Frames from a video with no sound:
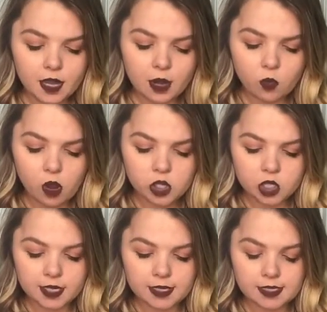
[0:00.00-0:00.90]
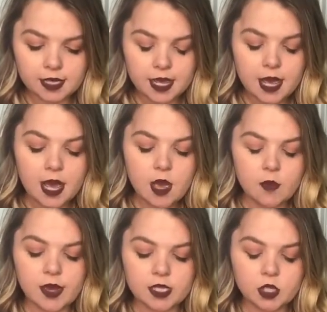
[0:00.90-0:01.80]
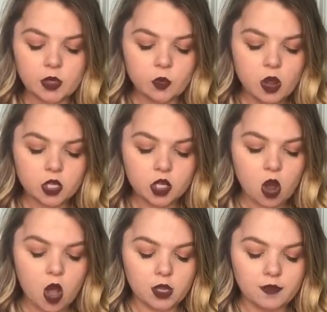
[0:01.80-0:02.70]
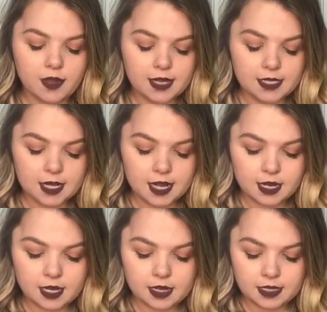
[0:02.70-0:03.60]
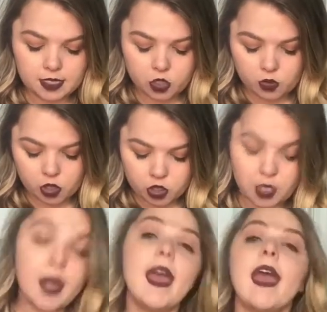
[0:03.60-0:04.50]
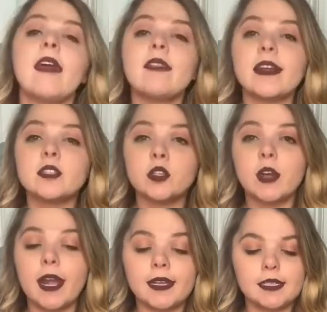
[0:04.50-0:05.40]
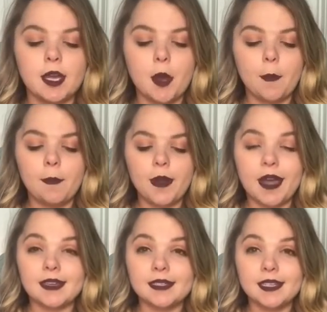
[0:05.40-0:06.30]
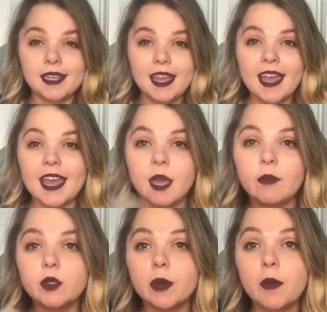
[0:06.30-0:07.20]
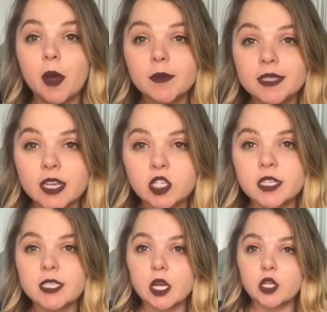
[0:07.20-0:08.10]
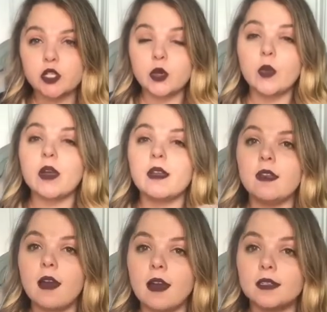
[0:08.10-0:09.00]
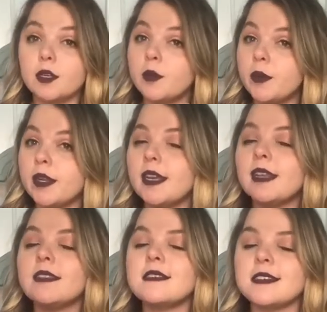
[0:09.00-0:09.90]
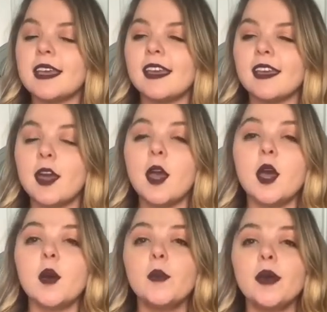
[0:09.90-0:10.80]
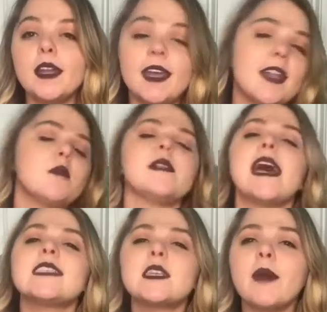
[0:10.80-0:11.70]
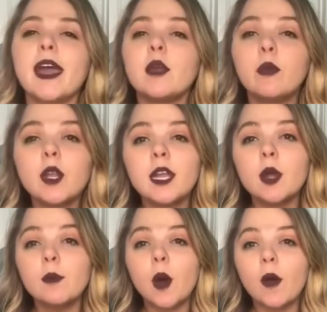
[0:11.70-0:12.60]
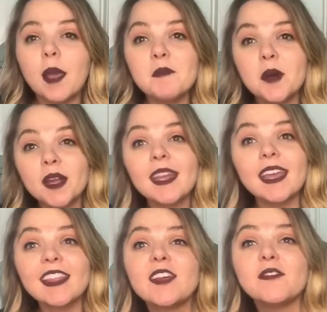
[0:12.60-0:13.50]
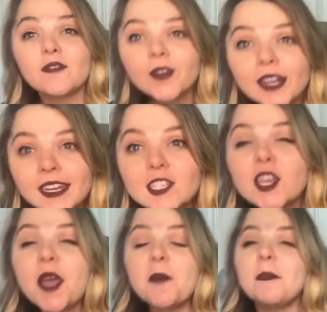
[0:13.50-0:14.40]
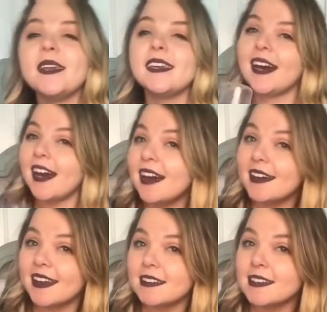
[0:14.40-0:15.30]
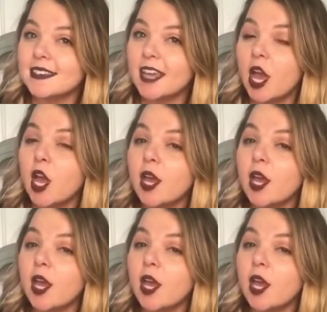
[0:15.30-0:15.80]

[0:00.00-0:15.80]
and wash it. But yes, you can wash all of it in the dishwasher, and that's great. But in between pump sessions, do not put it in the sink. Put it in a plastic baggie, put it in a bowl, and put it in the fridge, because